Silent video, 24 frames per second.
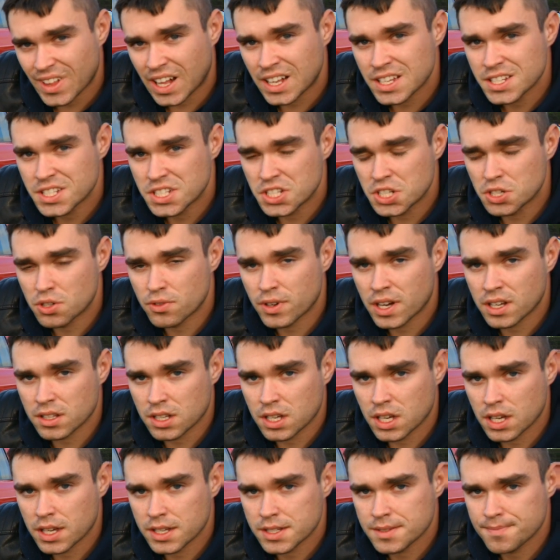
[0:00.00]
I'll see you
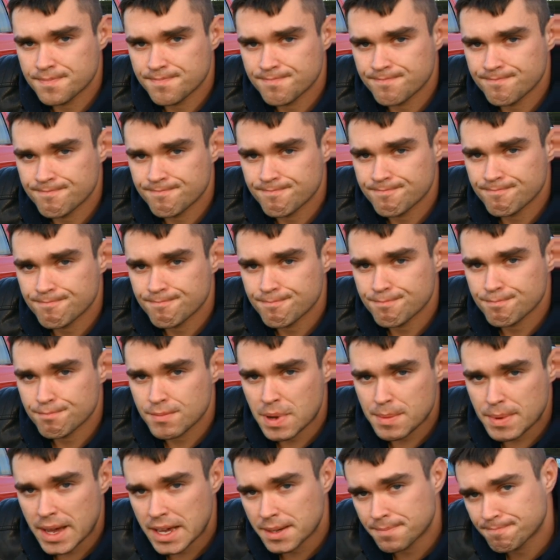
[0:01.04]
around, guys.
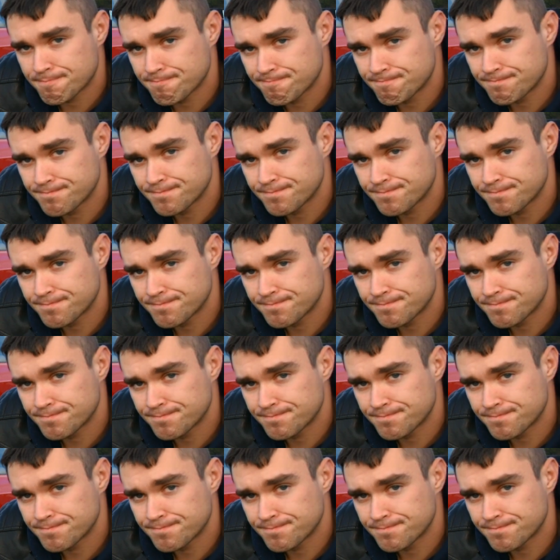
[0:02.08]
Bye-bye.